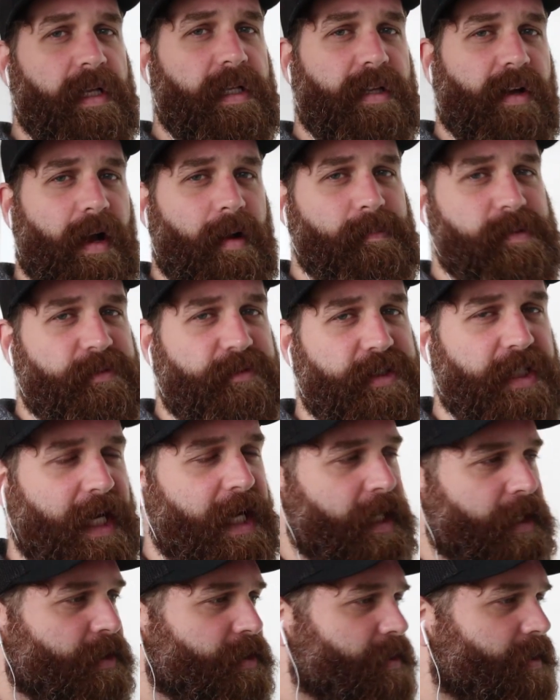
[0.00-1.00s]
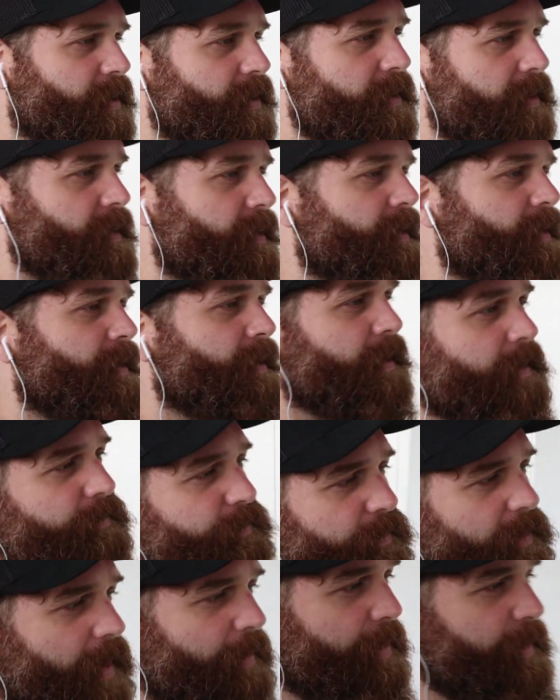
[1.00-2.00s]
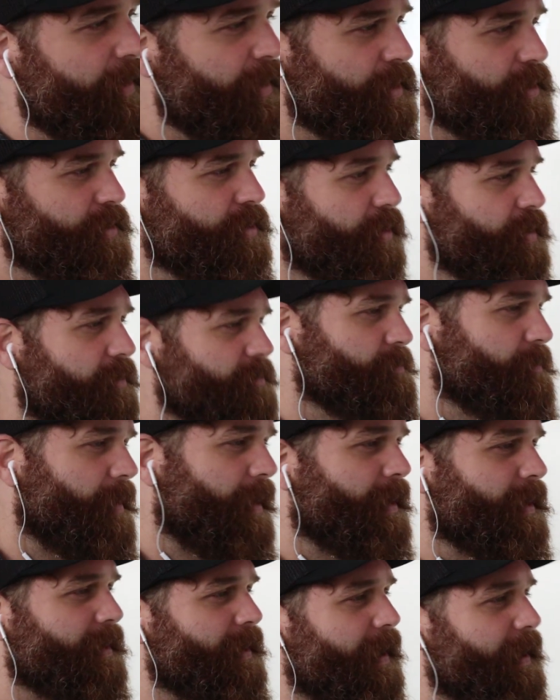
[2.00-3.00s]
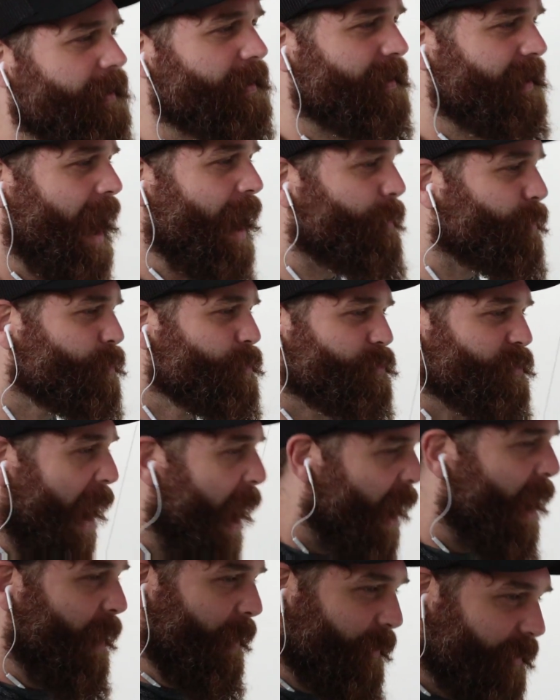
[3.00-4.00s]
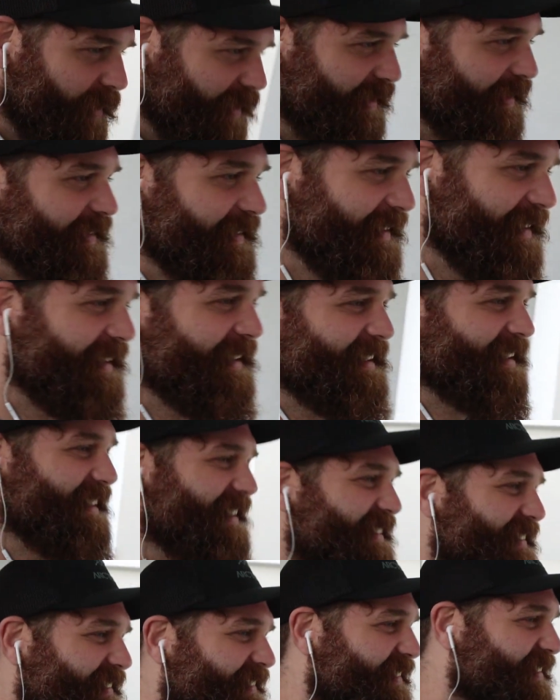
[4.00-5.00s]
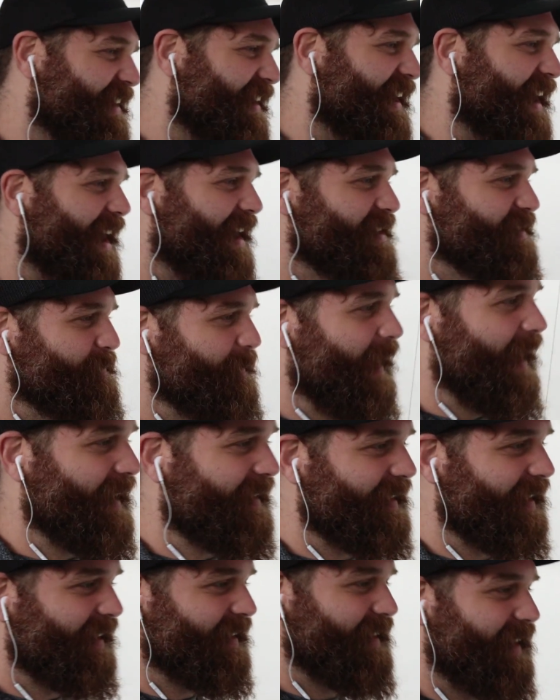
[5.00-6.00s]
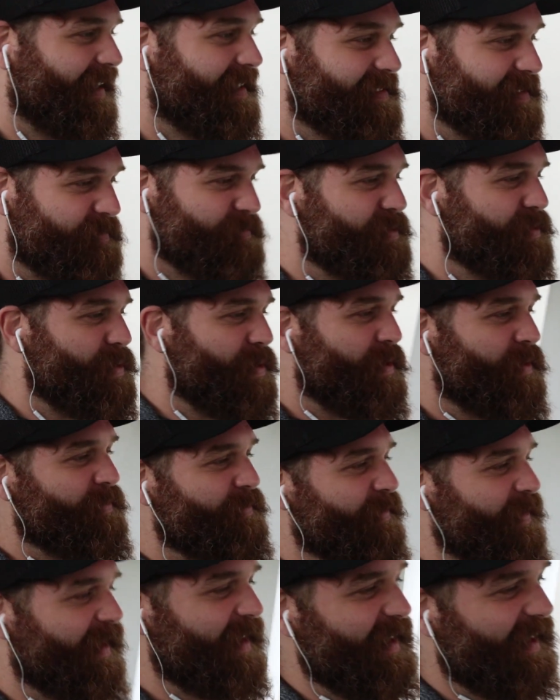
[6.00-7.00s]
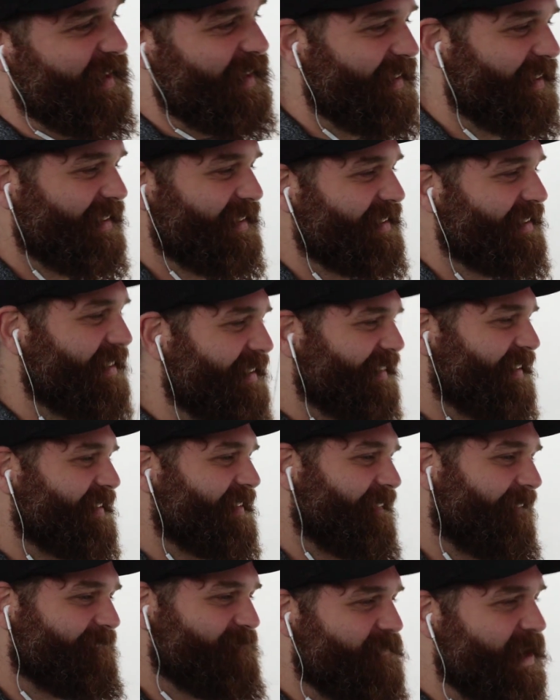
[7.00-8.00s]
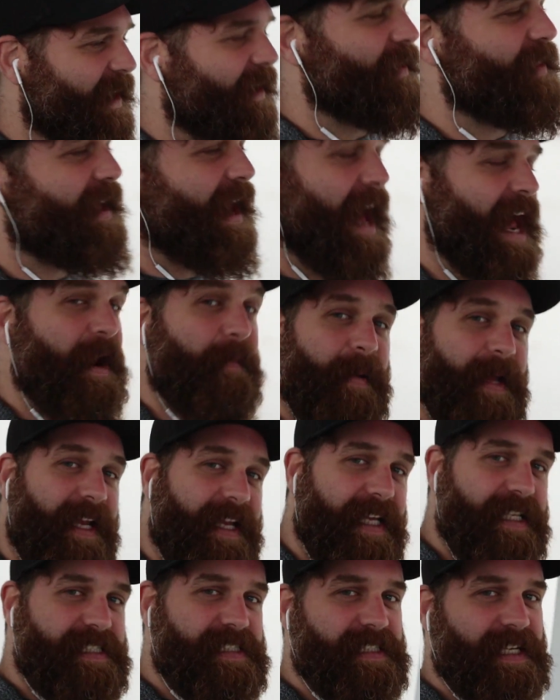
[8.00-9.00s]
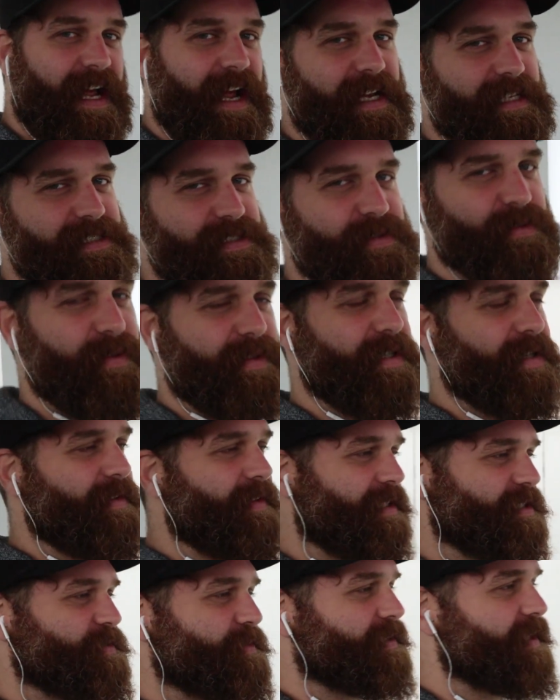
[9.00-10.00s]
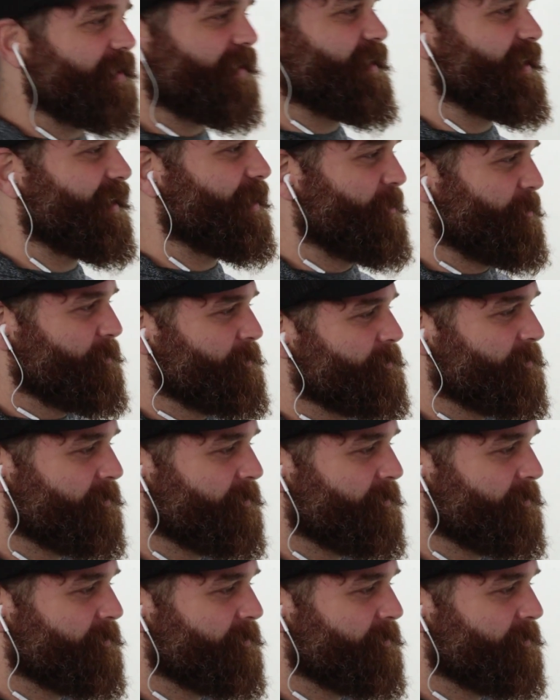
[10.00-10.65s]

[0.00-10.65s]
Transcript: times have changed. We got the Ninja Turtles running like Naruto. With their hands back there like some sort of, you know, the anime kids in high school. You know, that's what they did.